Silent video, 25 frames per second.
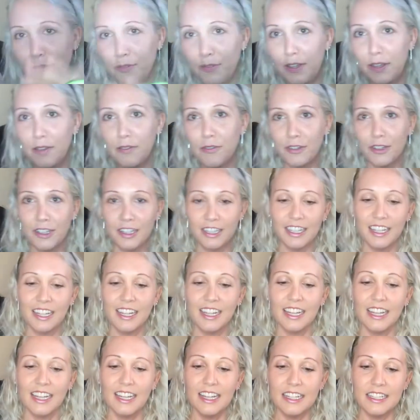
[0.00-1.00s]
favorite.
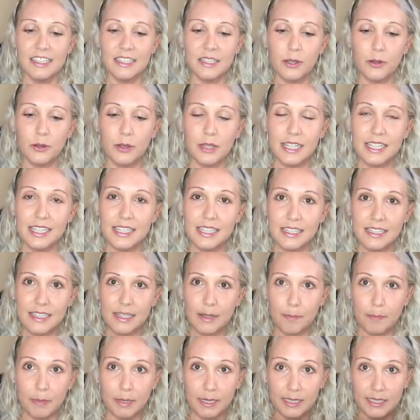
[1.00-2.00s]
So this is a
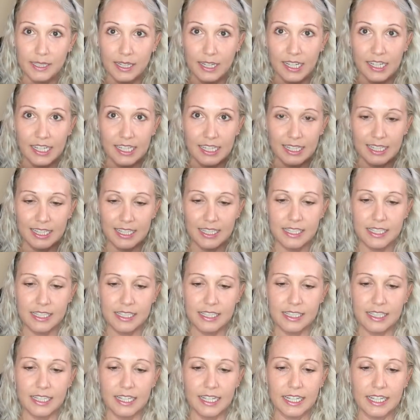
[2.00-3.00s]
big guy. This
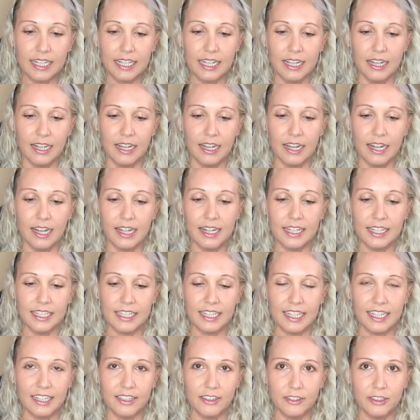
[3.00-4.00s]
is like, I
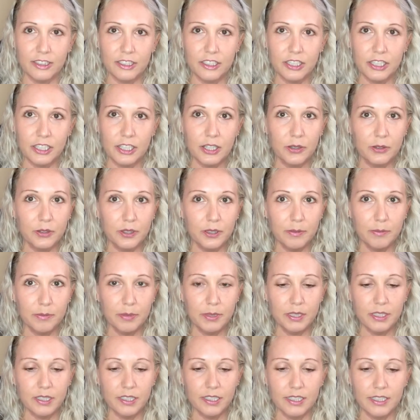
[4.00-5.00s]
think, English
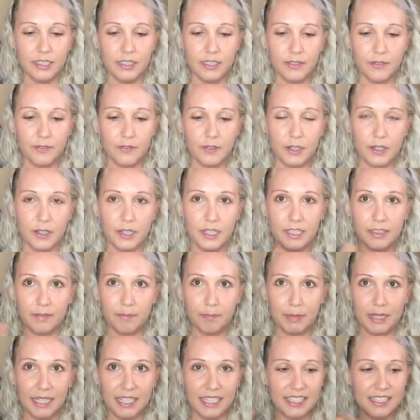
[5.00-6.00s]
cucumber, very
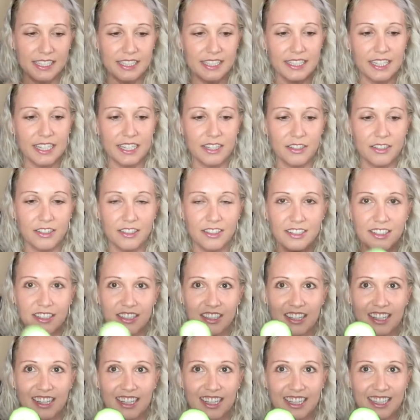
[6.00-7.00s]
big, standard
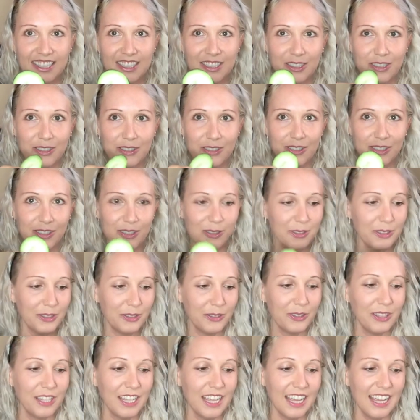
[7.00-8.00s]
size,
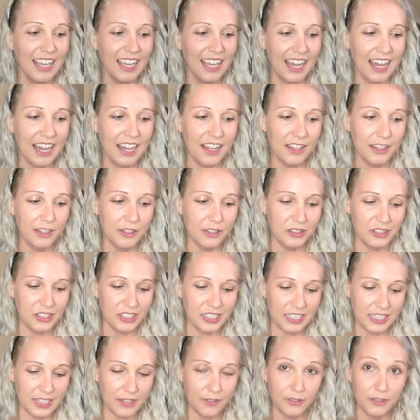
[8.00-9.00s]
and then you
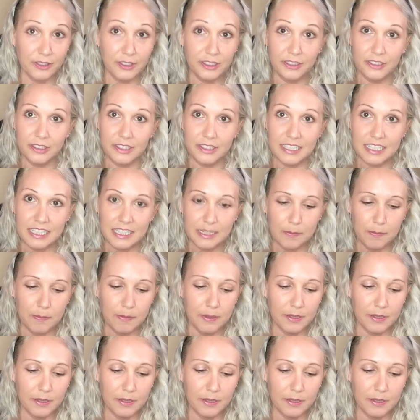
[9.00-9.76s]
just give a little dip,